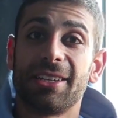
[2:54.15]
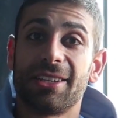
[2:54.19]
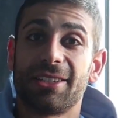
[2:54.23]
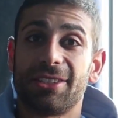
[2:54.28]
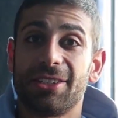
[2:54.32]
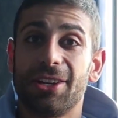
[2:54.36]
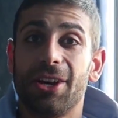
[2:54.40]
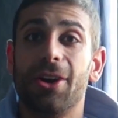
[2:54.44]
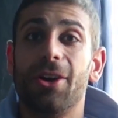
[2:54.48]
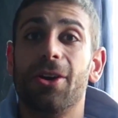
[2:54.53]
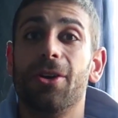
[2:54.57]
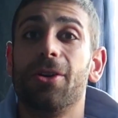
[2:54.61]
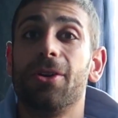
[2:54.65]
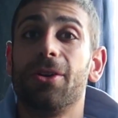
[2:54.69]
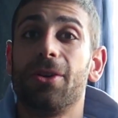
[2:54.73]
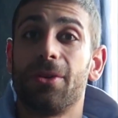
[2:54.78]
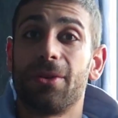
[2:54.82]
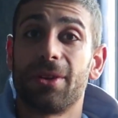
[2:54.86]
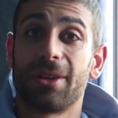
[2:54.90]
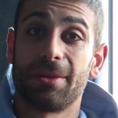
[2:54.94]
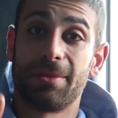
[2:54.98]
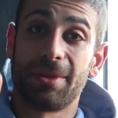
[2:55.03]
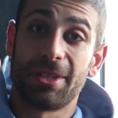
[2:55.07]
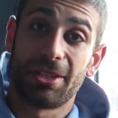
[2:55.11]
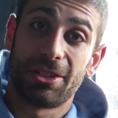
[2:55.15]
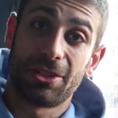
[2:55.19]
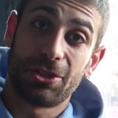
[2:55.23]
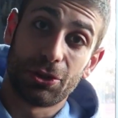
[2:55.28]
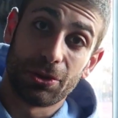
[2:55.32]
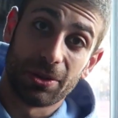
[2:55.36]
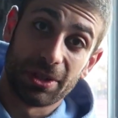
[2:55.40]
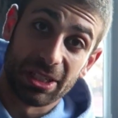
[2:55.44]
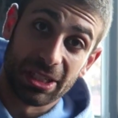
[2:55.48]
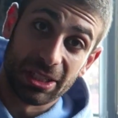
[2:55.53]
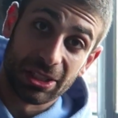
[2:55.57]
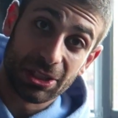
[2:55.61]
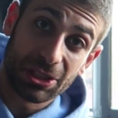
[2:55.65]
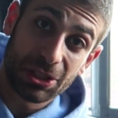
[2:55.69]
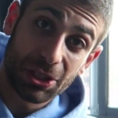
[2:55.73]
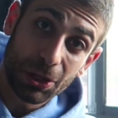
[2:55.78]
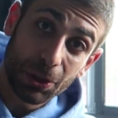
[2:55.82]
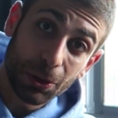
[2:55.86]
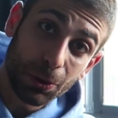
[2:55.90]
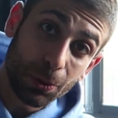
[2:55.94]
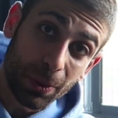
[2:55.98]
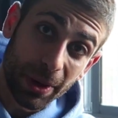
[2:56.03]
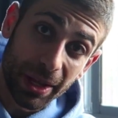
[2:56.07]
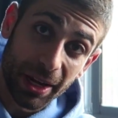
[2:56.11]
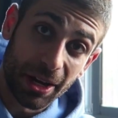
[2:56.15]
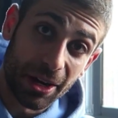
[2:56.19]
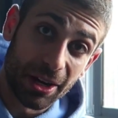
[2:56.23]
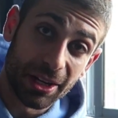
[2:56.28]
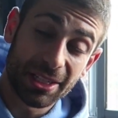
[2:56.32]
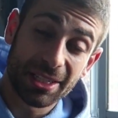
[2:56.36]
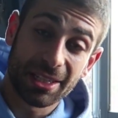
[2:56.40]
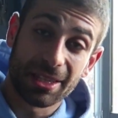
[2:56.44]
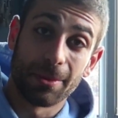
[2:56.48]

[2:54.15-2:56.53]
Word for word: So we're gonna be choosing two winners,